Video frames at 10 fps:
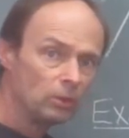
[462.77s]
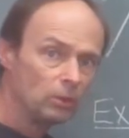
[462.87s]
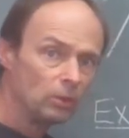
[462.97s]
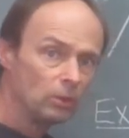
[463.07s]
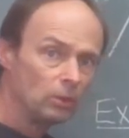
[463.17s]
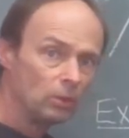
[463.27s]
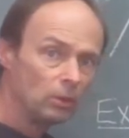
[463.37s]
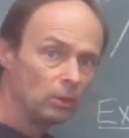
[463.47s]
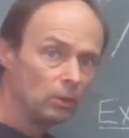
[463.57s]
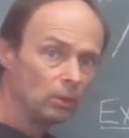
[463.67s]

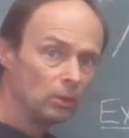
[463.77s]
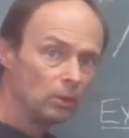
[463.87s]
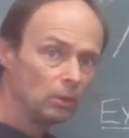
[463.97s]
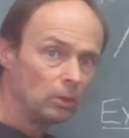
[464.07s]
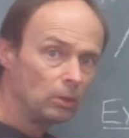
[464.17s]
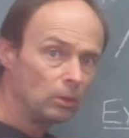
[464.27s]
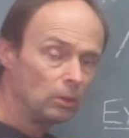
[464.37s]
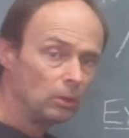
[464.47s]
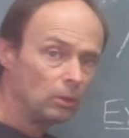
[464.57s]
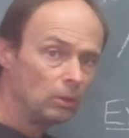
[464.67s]
Nothing is said.